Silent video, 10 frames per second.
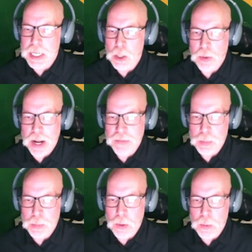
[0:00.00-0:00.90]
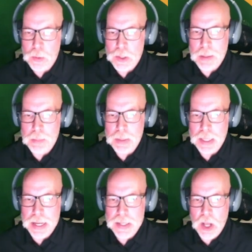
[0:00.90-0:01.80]
breakfast bowl with scrambled
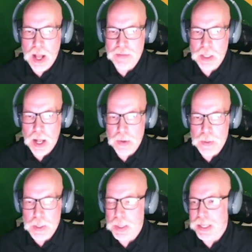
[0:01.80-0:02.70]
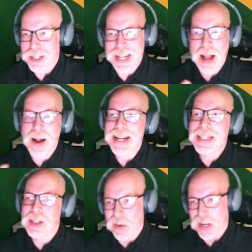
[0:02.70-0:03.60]
eggs, avocado, and spinach. Now, I didn't
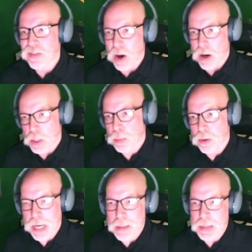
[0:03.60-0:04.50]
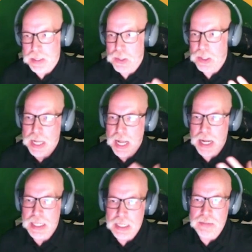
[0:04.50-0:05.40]
go as far as programming this to kind
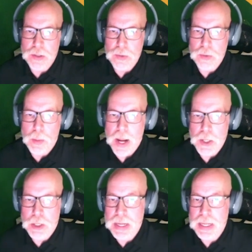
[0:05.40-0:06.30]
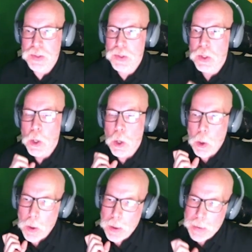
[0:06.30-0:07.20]
of give you the measurements
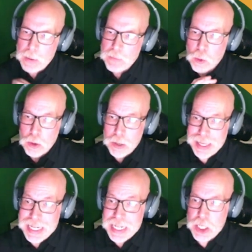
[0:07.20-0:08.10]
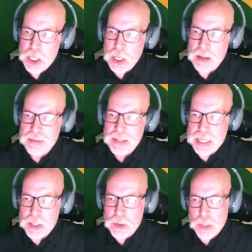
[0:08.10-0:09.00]
for each of the
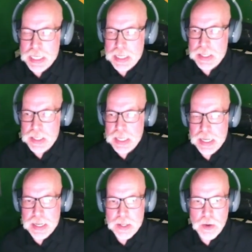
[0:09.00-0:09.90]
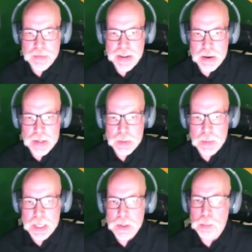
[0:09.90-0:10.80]
ingredients in your various
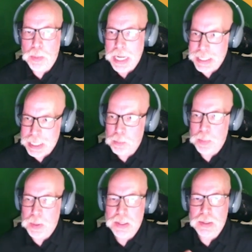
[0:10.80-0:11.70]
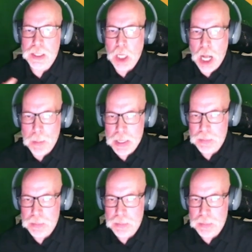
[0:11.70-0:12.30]
meals, but I did build the copy